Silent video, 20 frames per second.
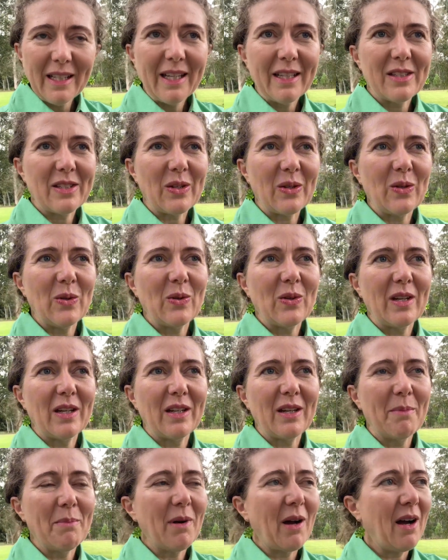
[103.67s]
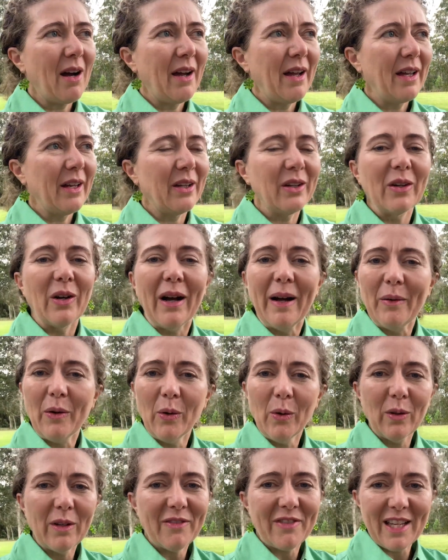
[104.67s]
So you could combine uh,
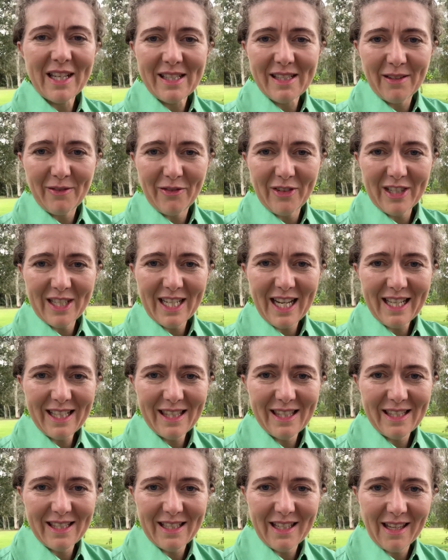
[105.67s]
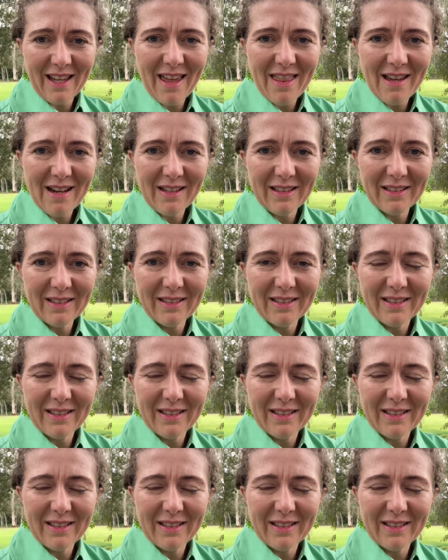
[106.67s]
all of these different tests together